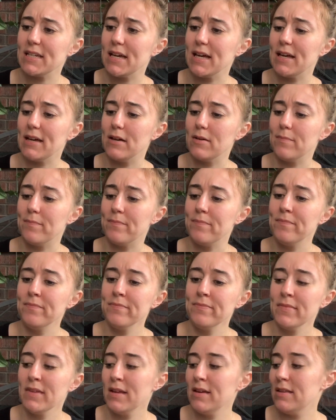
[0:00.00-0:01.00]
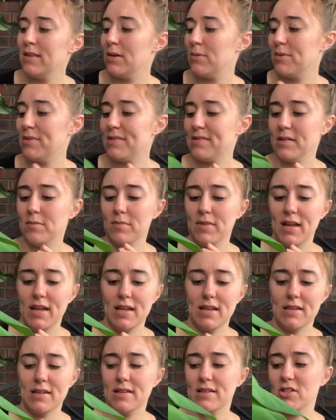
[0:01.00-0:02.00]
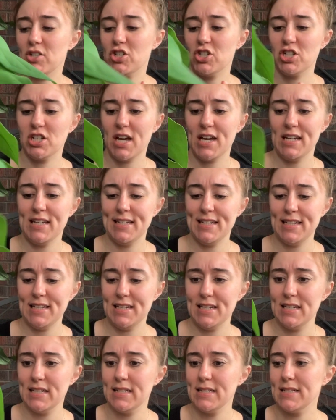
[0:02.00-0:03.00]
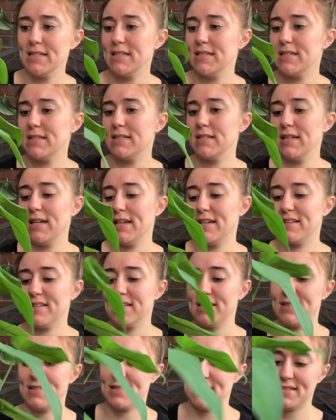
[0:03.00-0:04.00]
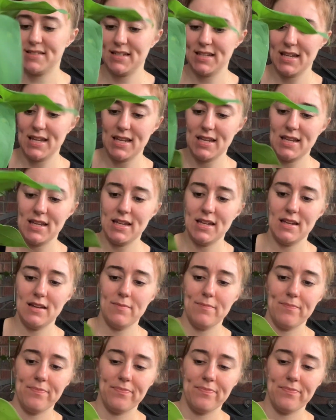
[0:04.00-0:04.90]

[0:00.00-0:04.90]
There was some shiny, sticky